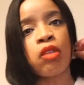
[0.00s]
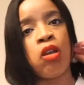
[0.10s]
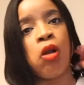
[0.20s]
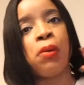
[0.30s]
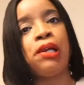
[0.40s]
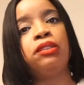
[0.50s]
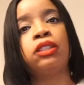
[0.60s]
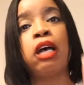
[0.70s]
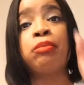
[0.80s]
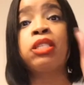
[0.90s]
all right
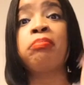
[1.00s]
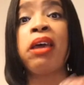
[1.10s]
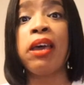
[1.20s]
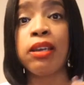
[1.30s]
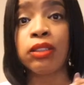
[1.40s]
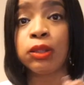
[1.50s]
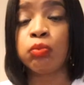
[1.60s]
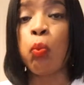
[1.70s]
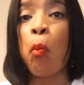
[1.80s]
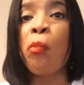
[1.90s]
time to smash
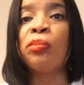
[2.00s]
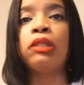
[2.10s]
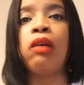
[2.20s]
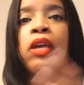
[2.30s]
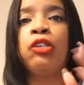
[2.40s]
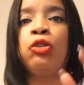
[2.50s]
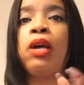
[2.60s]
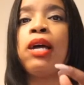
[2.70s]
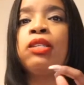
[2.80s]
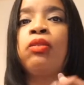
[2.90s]
i'll catch you
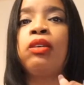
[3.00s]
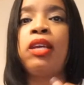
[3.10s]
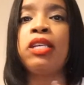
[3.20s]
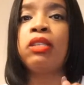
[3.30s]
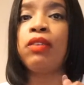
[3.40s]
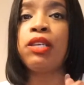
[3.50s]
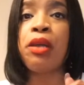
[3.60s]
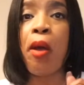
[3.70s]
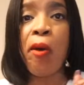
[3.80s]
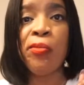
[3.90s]
guys on the next
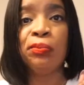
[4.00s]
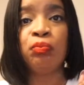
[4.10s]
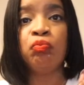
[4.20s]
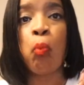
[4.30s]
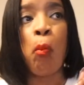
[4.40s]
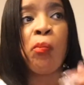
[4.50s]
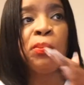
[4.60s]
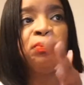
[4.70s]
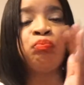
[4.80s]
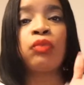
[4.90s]
video
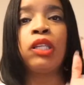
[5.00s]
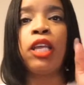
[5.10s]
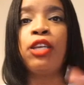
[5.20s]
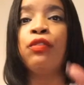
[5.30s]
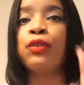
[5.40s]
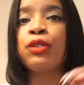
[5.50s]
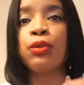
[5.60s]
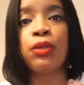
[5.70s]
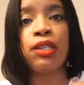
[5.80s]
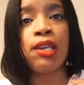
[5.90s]
thank you for
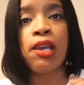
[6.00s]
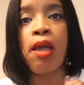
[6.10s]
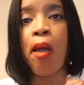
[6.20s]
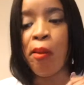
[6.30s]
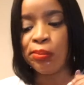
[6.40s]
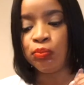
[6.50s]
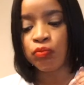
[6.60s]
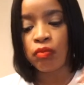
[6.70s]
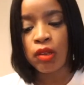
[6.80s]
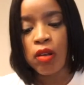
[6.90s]
tuning in
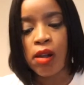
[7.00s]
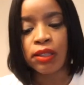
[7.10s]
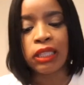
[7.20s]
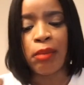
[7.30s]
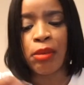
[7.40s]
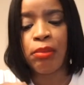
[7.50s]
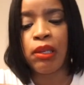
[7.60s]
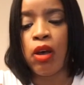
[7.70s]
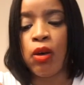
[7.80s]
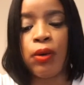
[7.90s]
comment
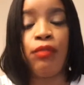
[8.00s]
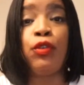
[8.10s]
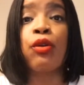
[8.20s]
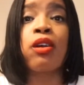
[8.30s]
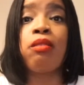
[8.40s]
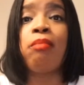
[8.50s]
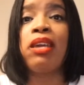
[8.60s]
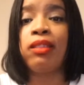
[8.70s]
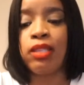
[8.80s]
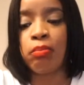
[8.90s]
below if you're gonna
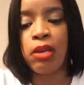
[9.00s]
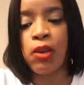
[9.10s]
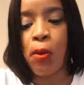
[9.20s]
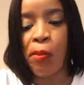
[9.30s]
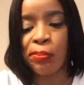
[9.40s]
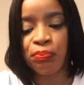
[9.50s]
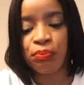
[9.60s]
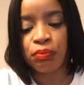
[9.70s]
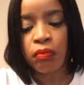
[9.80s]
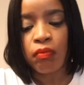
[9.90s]
make this meal
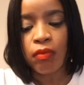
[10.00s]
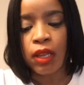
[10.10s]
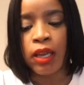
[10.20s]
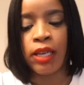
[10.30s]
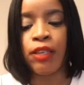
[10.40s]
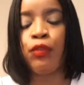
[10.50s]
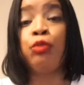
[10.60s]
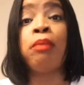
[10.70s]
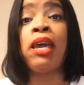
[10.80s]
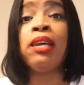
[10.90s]
and if
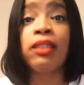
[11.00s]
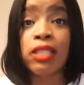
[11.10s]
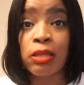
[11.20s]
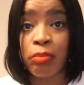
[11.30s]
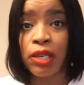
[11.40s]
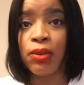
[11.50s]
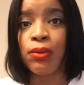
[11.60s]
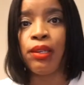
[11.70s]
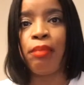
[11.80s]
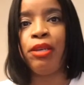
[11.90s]
you made this meal
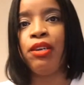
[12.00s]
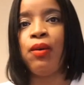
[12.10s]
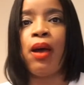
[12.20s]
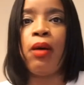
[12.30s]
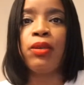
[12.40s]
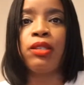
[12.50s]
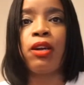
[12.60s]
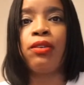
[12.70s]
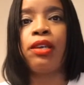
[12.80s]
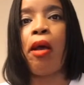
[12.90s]
let me know how it
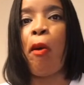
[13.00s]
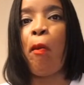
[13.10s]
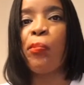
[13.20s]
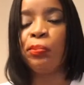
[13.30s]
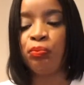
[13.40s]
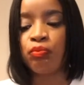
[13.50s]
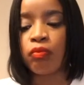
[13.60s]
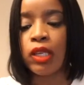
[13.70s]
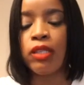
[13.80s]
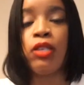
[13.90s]
turned out
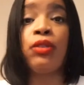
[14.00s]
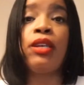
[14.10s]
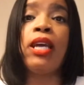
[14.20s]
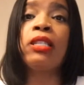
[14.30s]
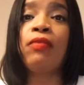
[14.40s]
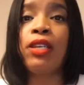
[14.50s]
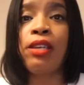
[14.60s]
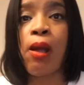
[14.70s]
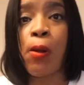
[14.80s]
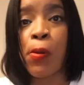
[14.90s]
until the next
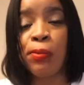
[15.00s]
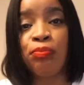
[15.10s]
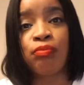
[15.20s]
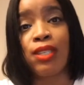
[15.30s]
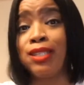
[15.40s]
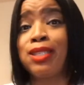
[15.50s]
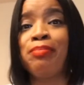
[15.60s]
video this is